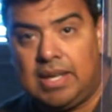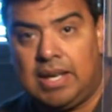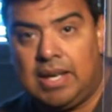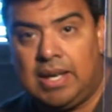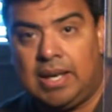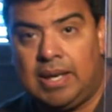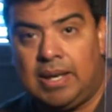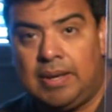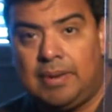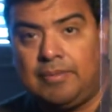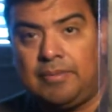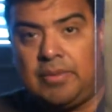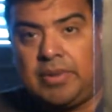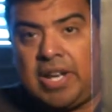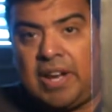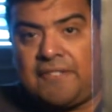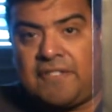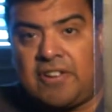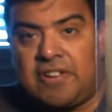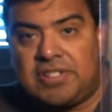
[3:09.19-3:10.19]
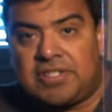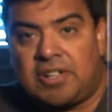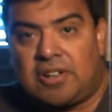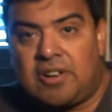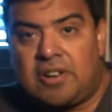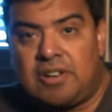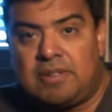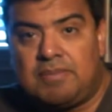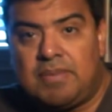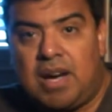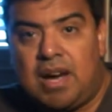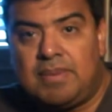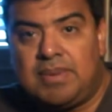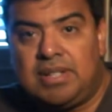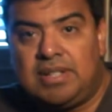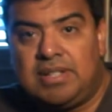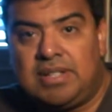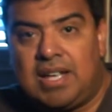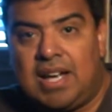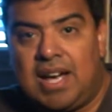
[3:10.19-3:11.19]
When I first heard
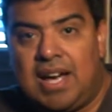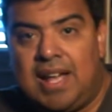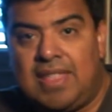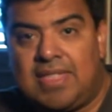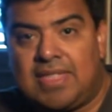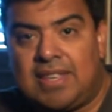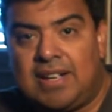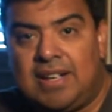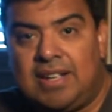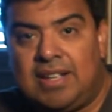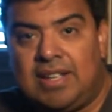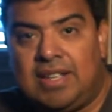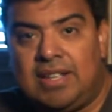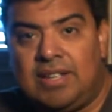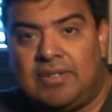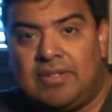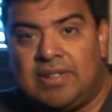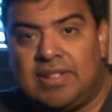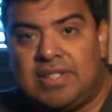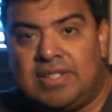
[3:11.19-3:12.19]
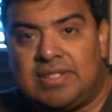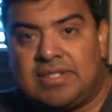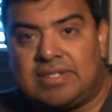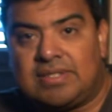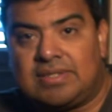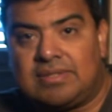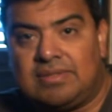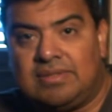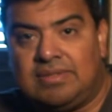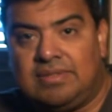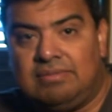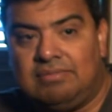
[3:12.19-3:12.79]
Mama, I thought it was